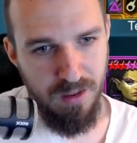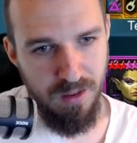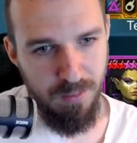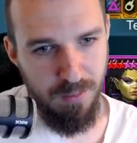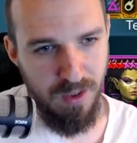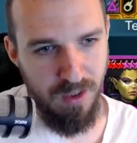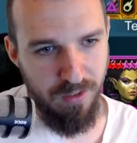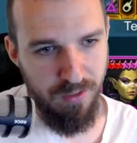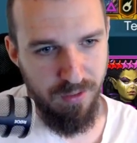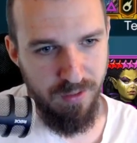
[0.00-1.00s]
my
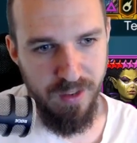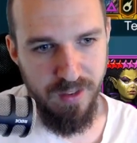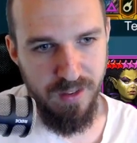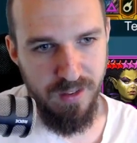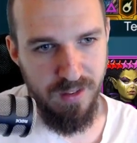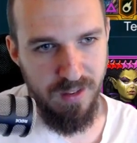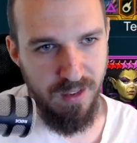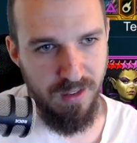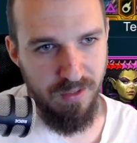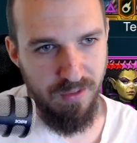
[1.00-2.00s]

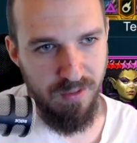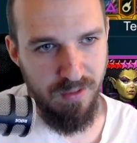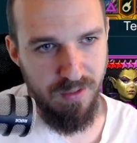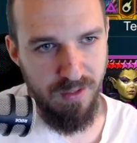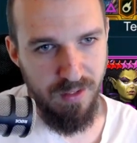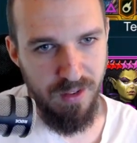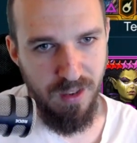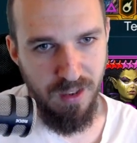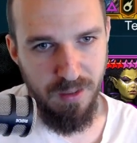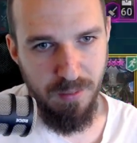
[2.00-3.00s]
reset
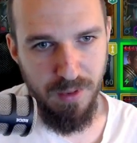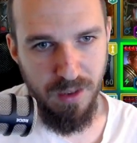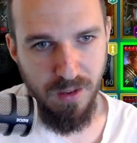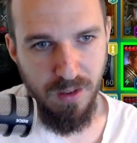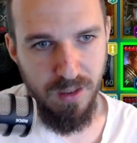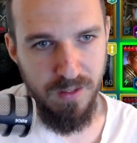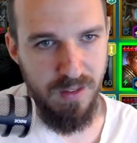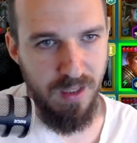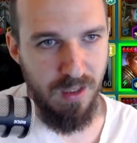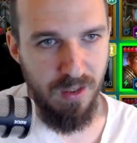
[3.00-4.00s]
team. Now let's
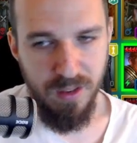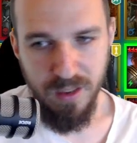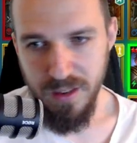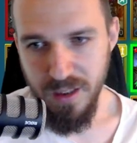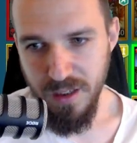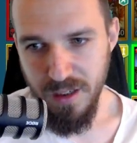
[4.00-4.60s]
take a look at that.